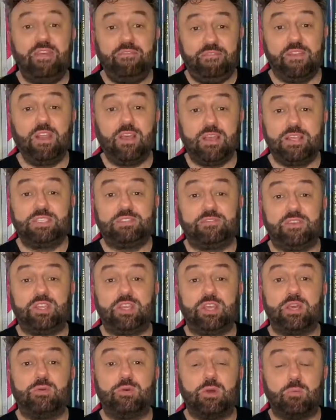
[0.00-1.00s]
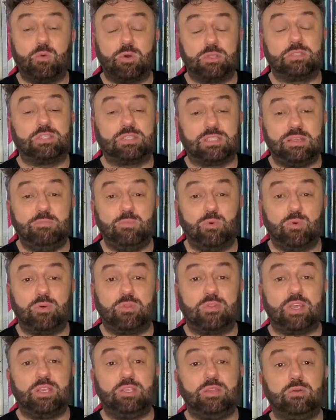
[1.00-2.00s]
If you like this video and want to see
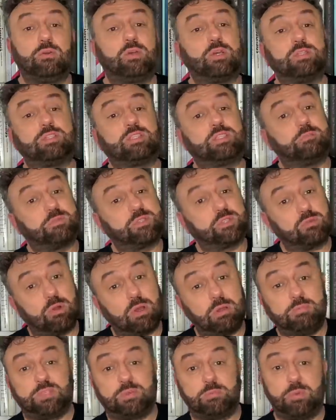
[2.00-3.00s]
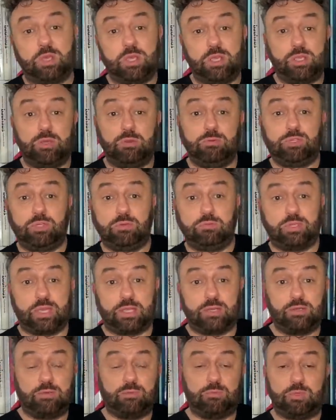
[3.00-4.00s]
more, then you can subscribe to my YouTube
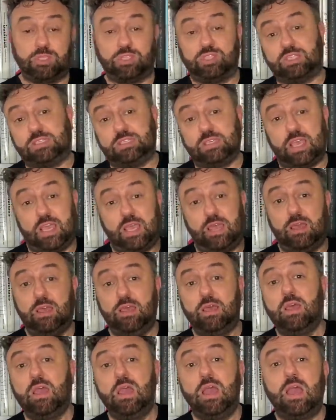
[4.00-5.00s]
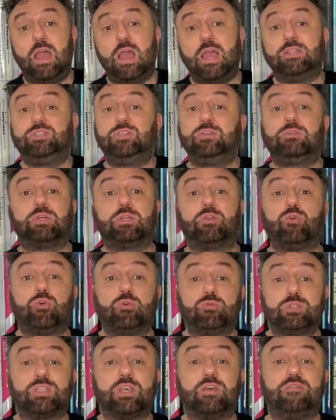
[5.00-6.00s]
channel, which is here, and you can
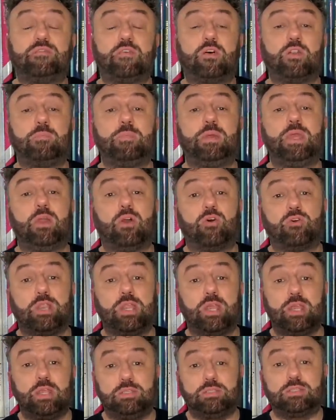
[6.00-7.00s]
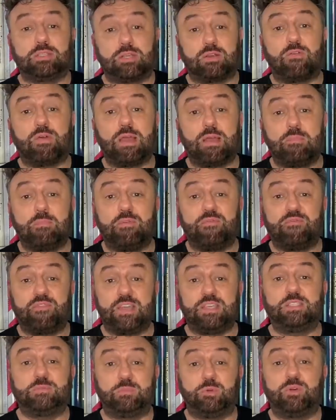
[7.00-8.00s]
also follow me on Instagram,
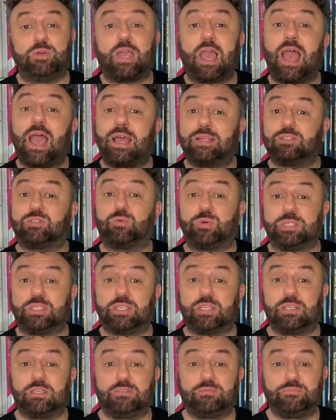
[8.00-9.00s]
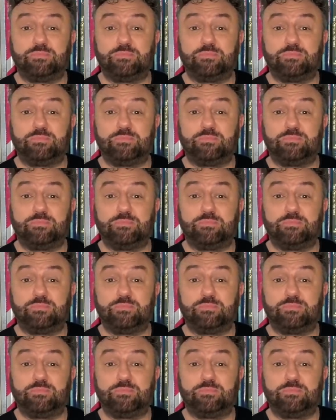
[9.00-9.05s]
Facebook and Twitter.